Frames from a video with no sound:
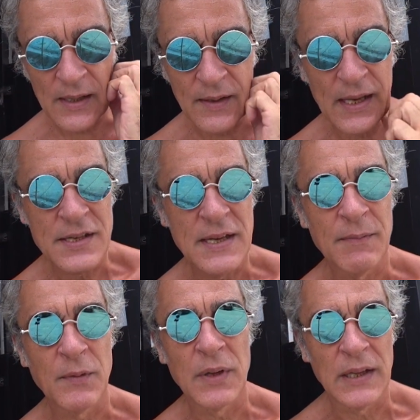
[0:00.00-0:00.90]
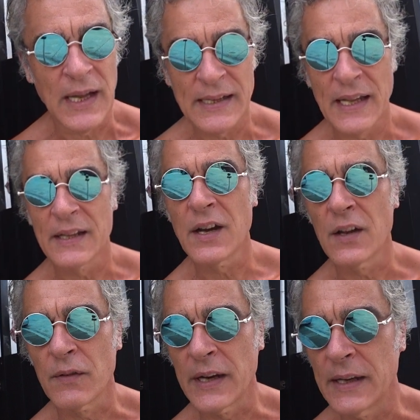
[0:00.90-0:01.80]
They seem to really like that
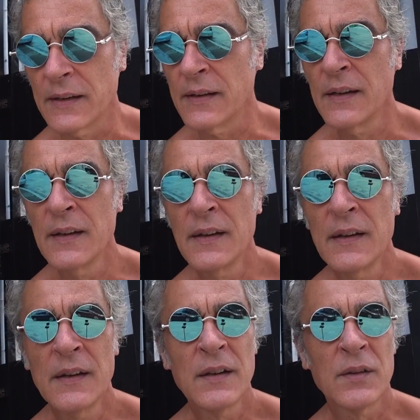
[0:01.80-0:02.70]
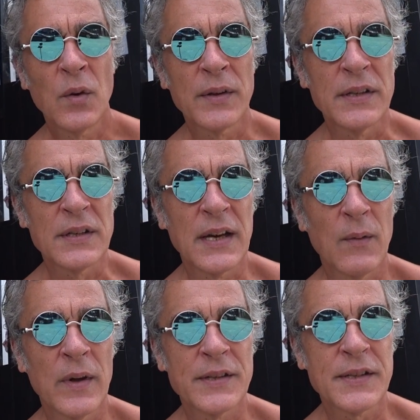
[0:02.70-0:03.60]
coloring. And Dorothy's
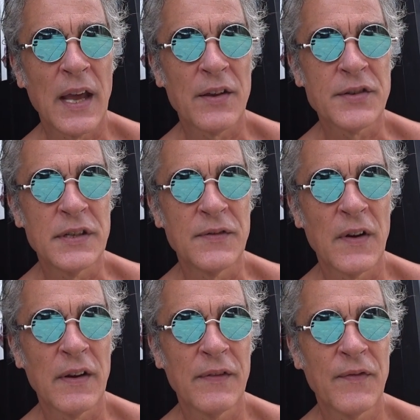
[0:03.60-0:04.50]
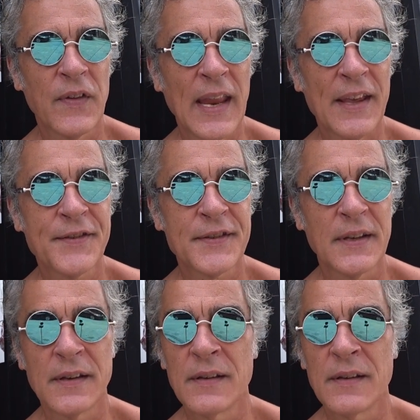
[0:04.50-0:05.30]
got one style. She's very finesse and